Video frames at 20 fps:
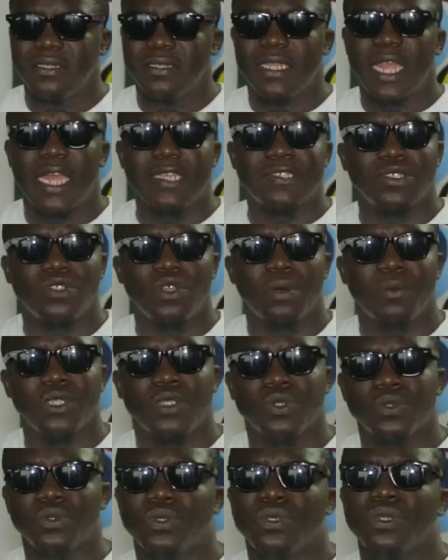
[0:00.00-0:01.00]
That's number
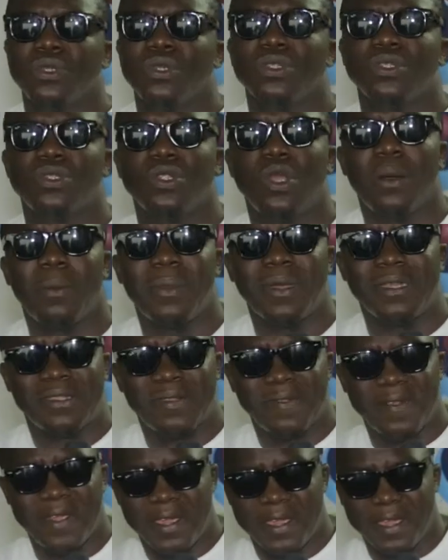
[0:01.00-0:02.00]
two. Number
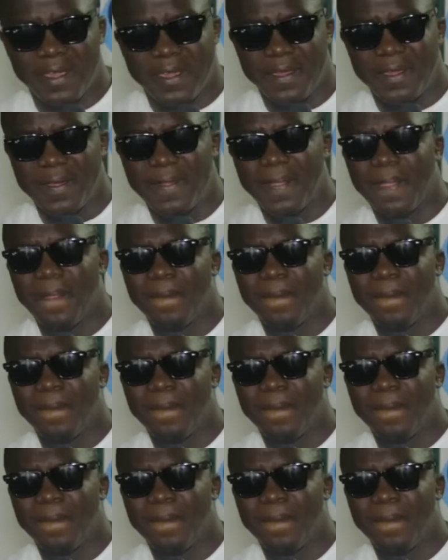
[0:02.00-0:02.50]
three,